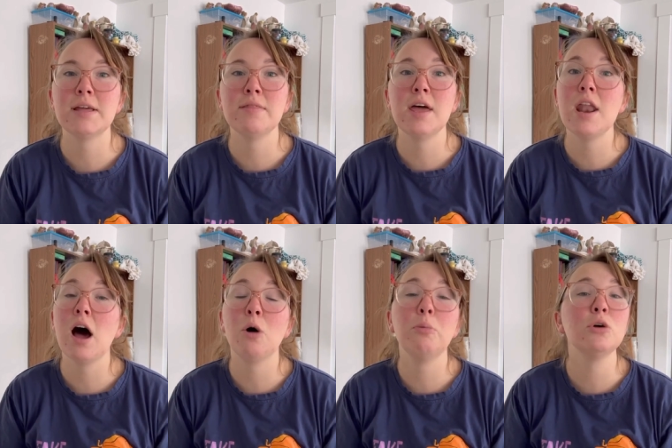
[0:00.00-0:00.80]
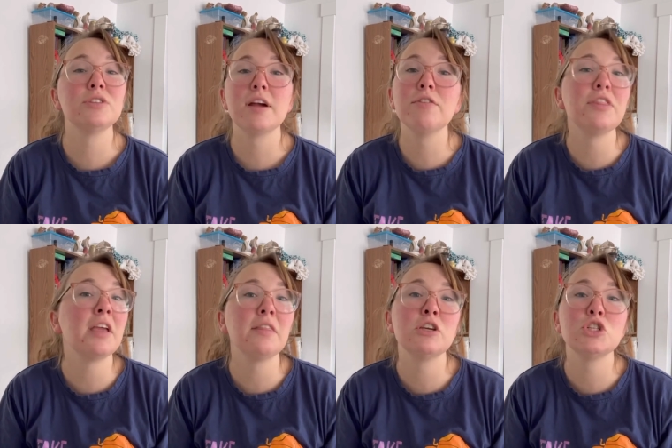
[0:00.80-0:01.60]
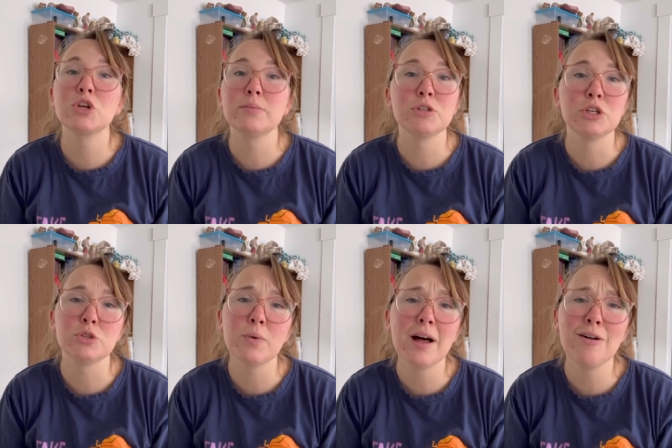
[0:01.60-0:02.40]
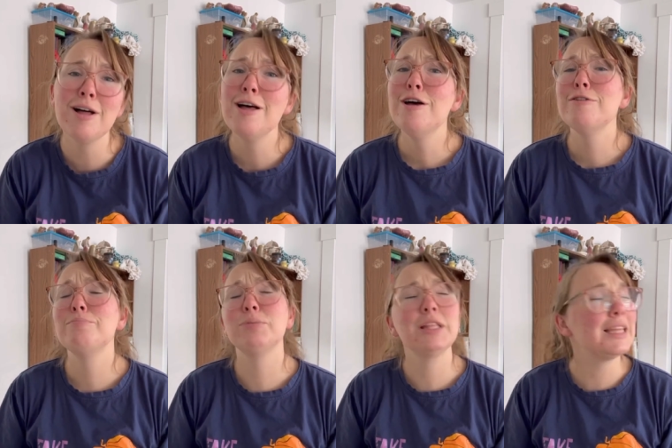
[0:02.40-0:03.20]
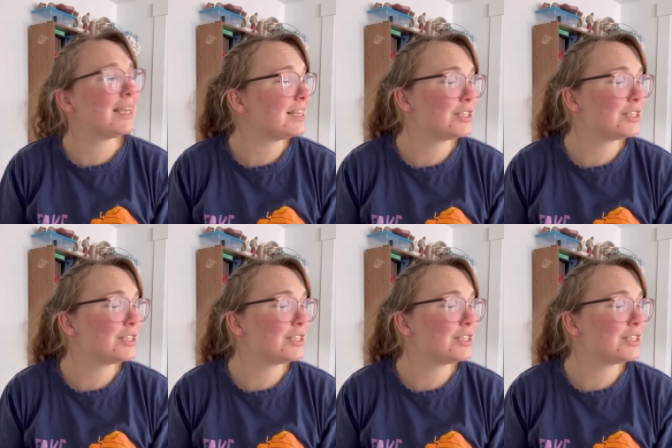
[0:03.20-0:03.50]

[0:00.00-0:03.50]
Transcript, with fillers: And then I'll post everything in the description as well please